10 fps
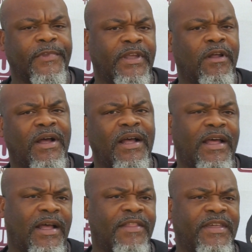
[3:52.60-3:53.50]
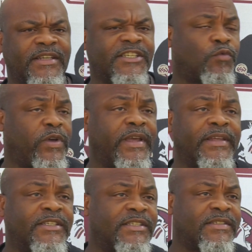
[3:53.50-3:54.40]
you know, I think just
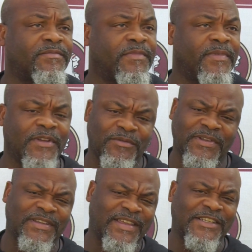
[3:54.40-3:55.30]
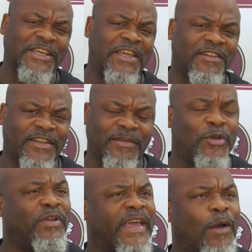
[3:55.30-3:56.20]
weekly, just, you know, continue to
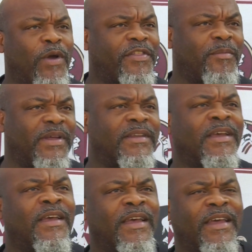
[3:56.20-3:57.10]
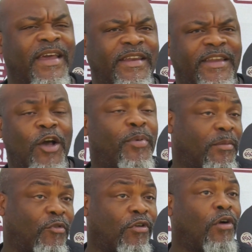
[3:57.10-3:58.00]
communicate with him and helping
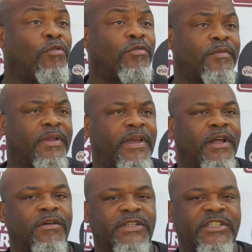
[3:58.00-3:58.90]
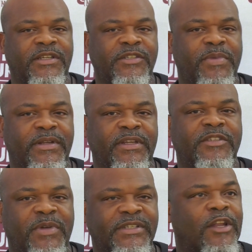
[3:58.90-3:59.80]
him grow. You know, it's been
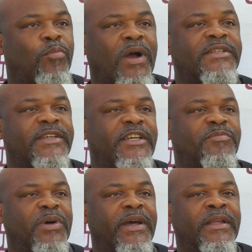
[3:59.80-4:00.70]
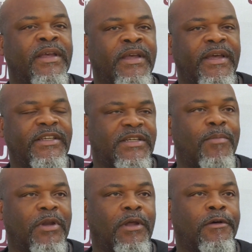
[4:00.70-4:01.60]
a slow process, but he's
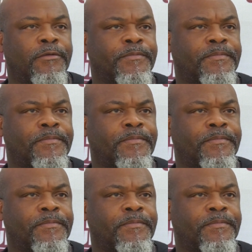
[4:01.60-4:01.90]
coming along.